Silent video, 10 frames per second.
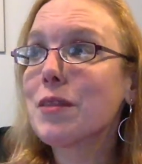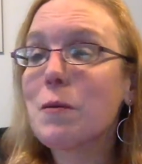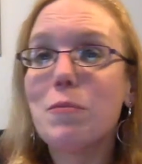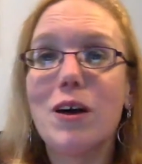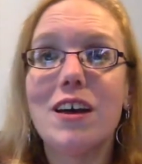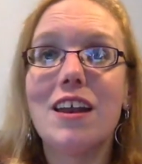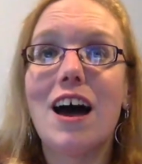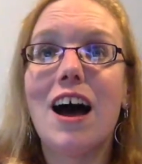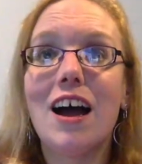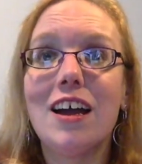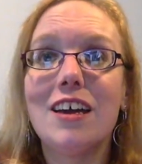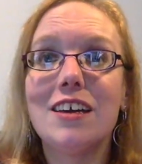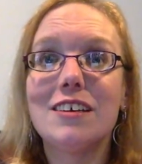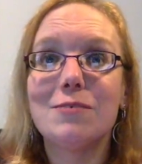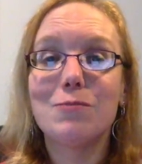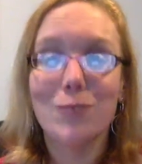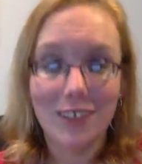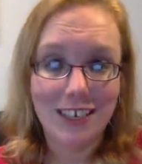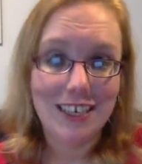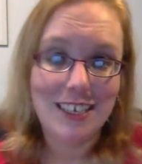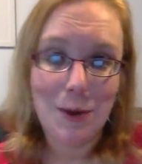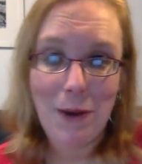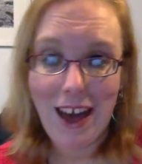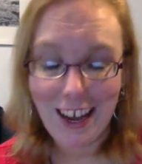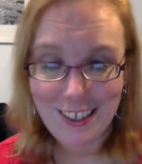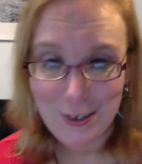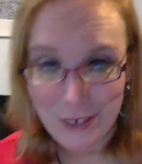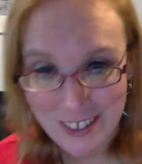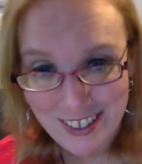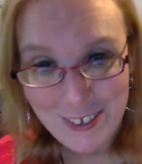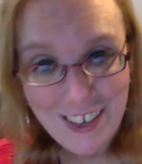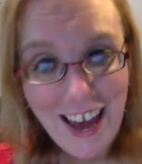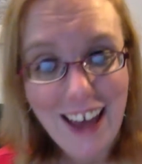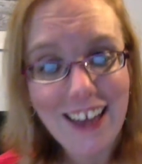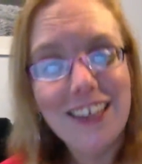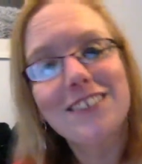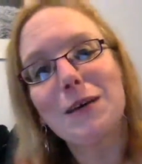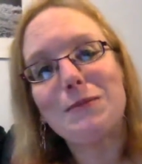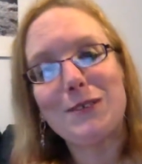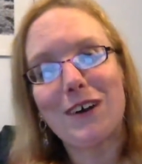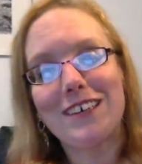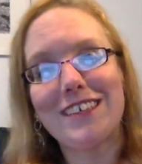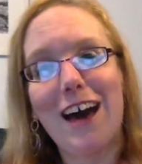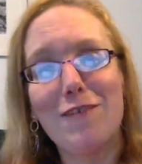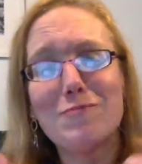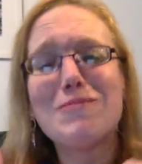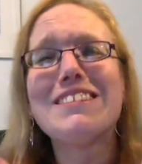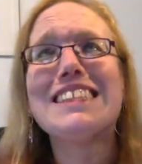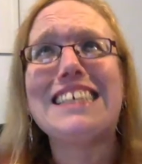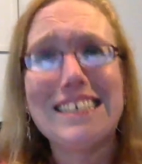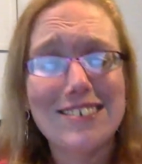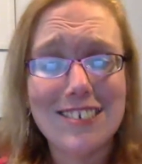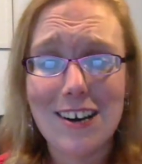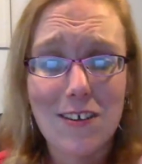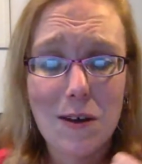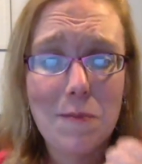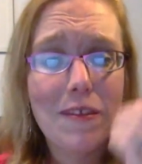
But I really need to get back to it. So yeah, any tips you guys have, please share them.